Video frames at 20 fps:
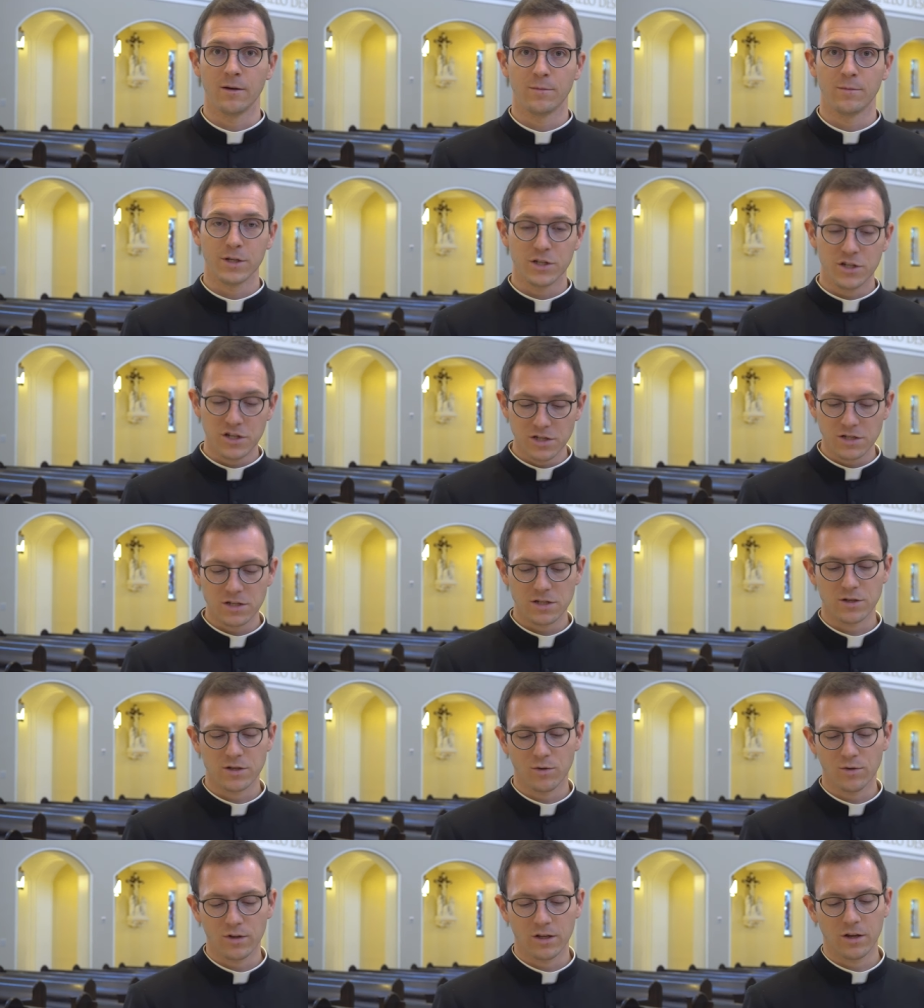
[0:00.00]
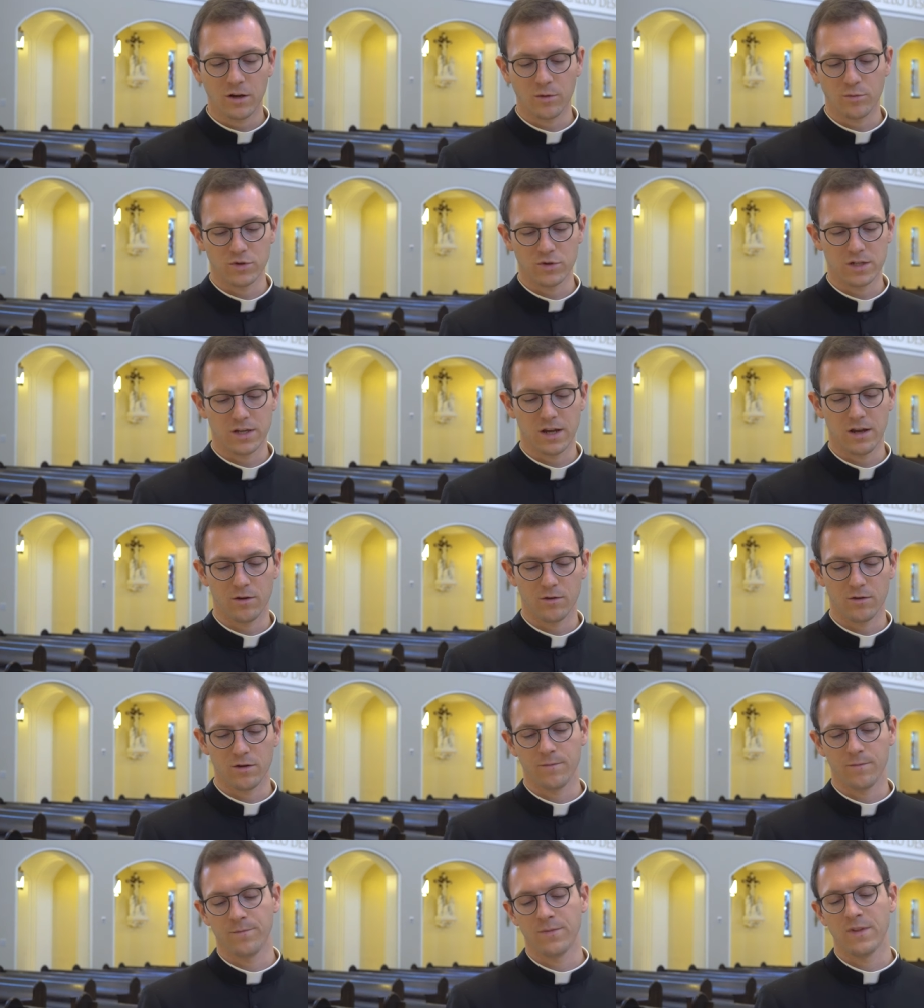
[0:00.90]
But Jesus only doubles
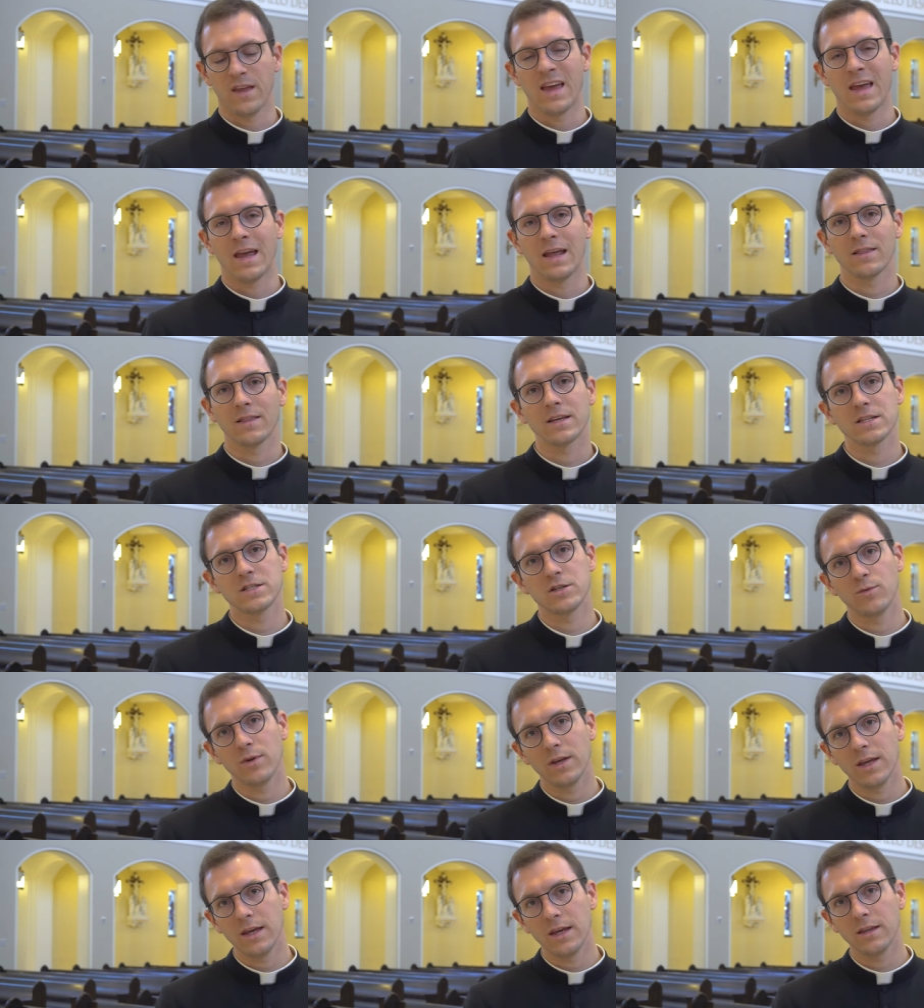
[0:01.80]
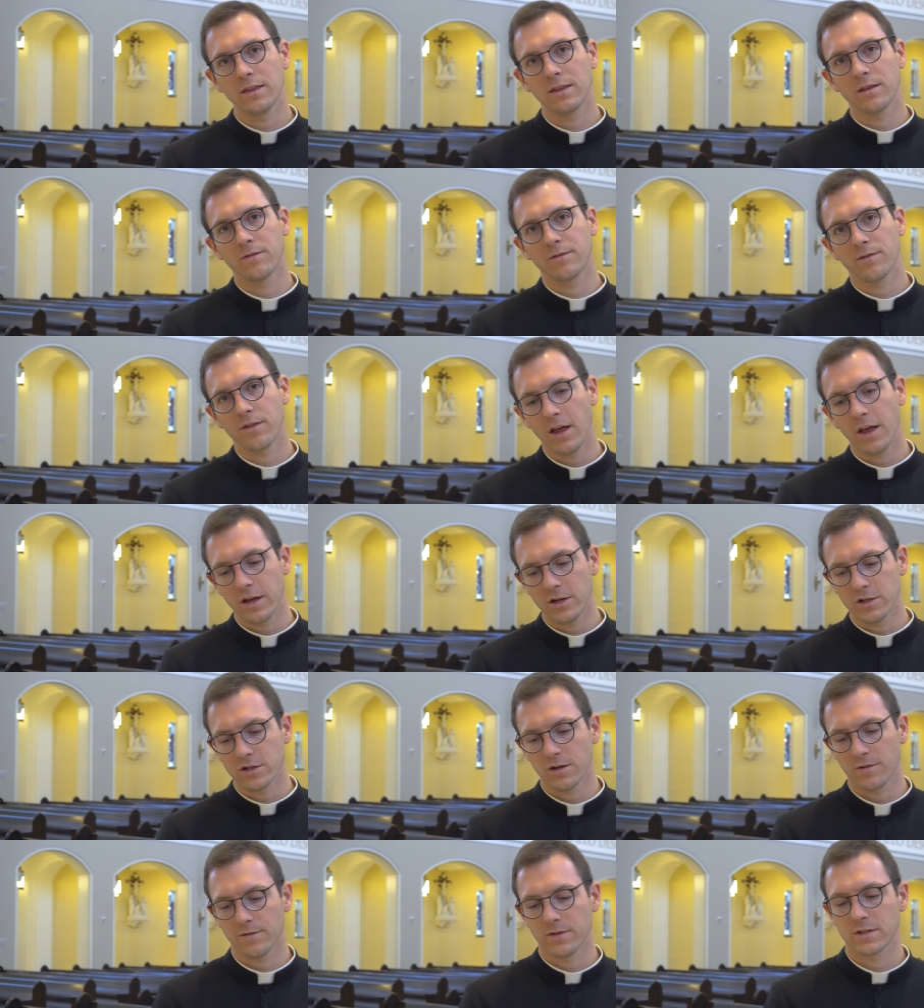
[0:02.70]
down. Unless you eat the
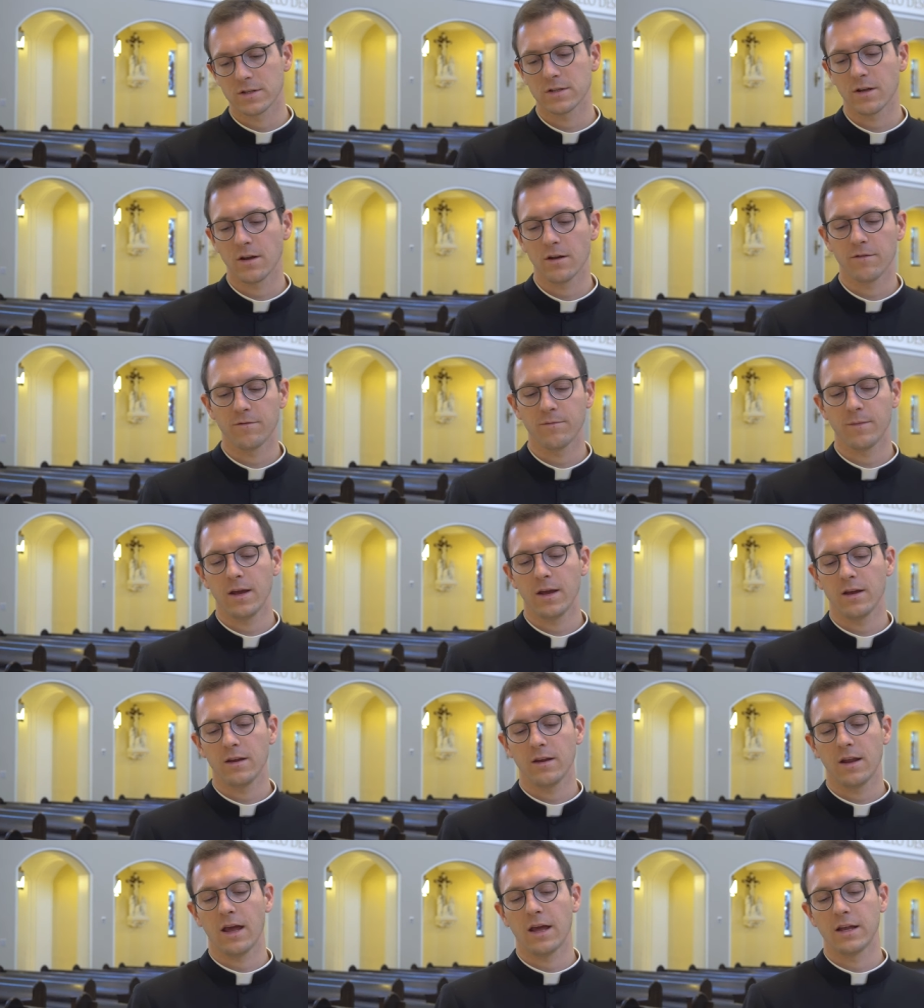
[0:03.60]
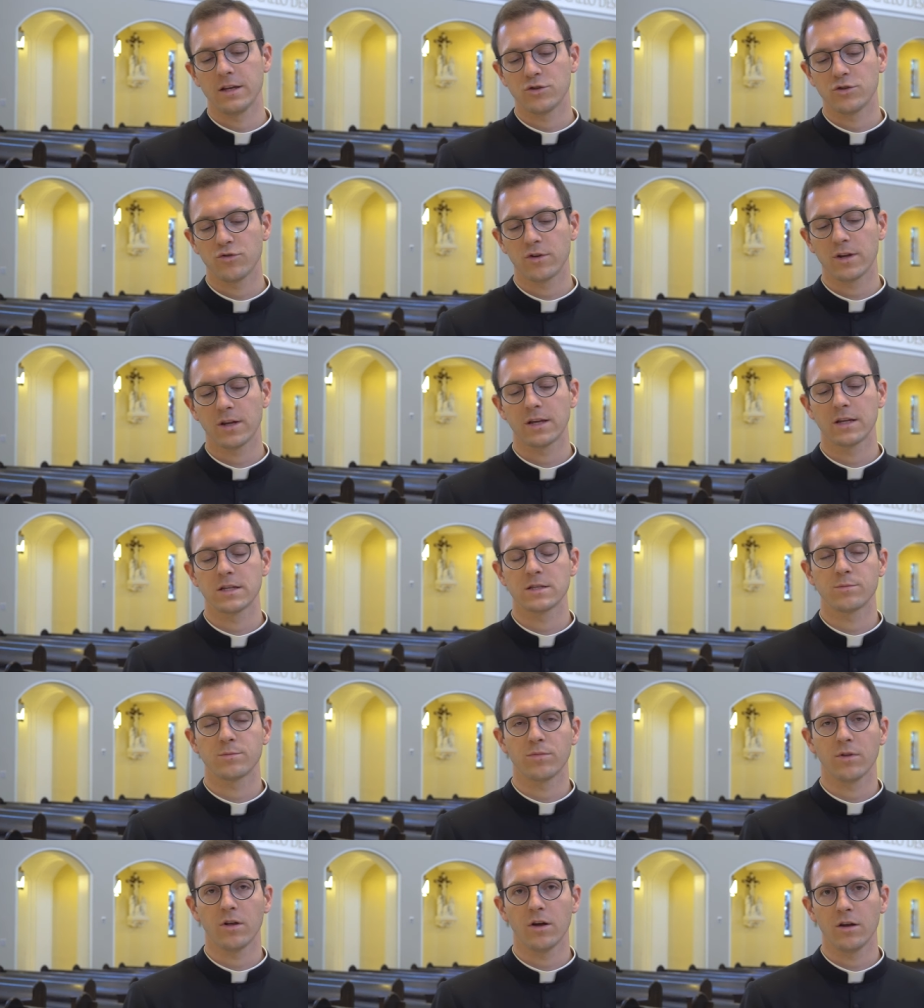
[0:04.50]
flesh of the Son of Man and drink his
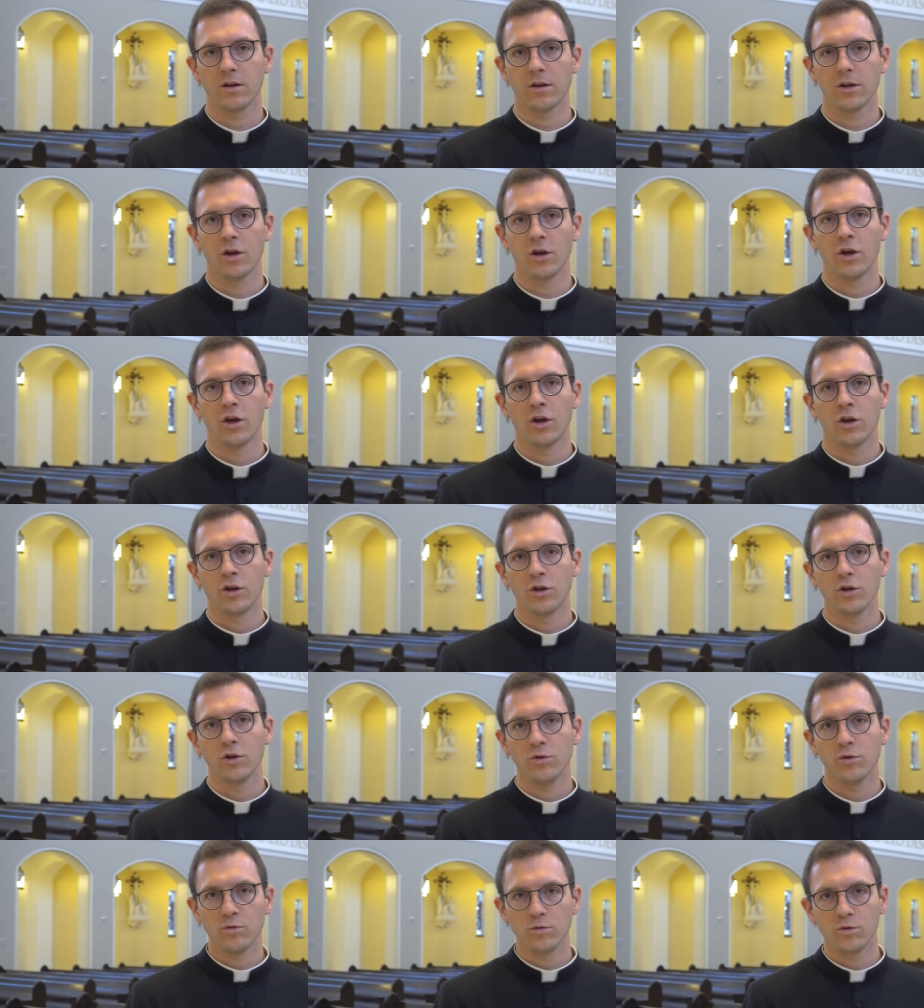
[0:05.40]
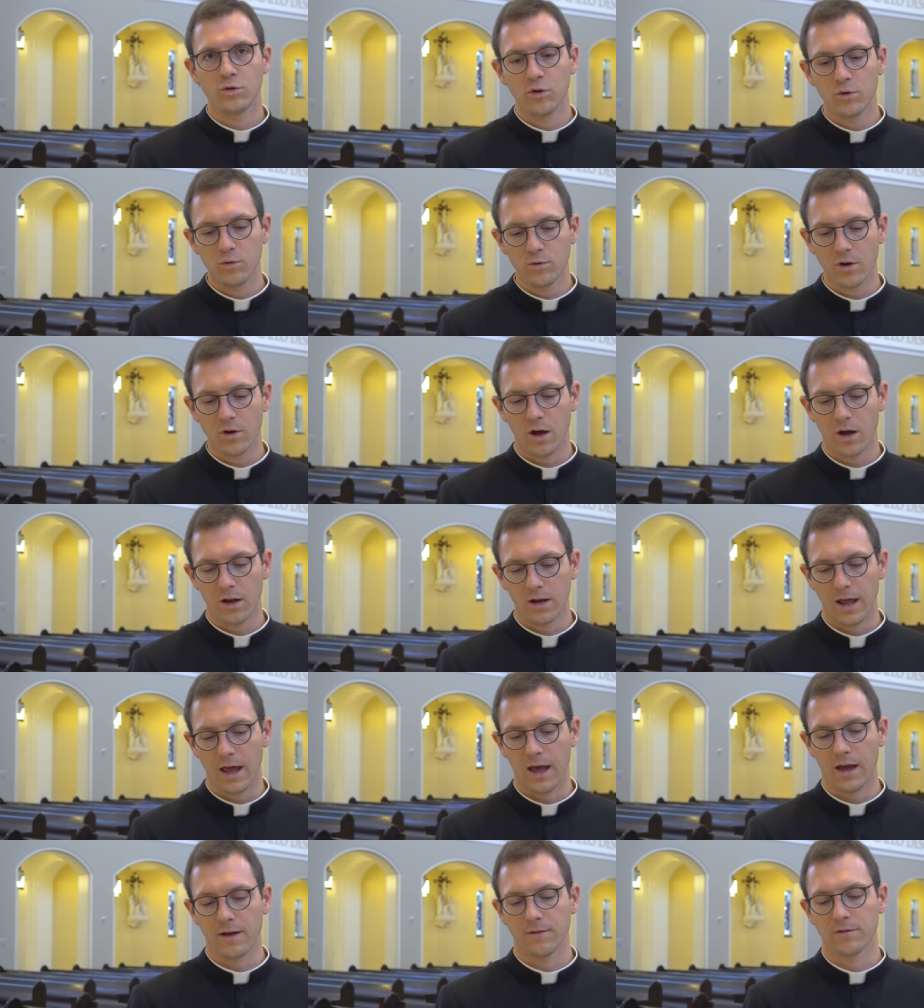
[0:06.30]
blood, you do not
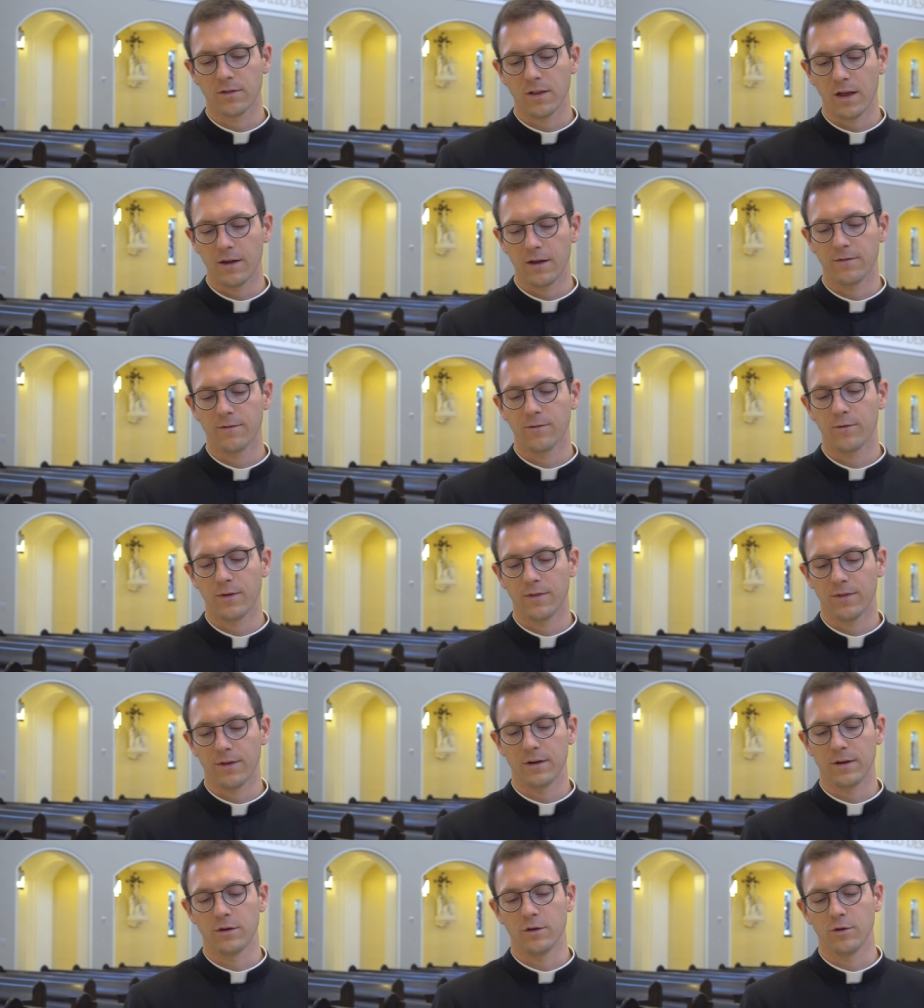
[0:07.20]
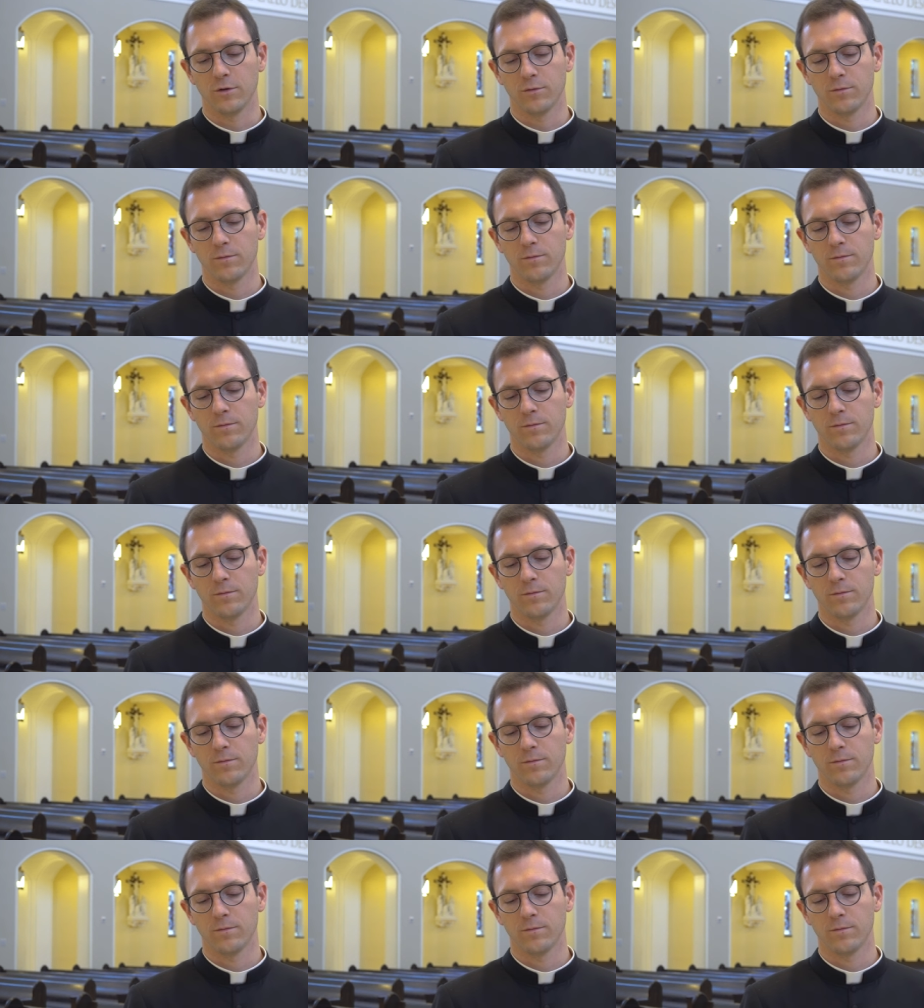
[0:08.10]
have life within you.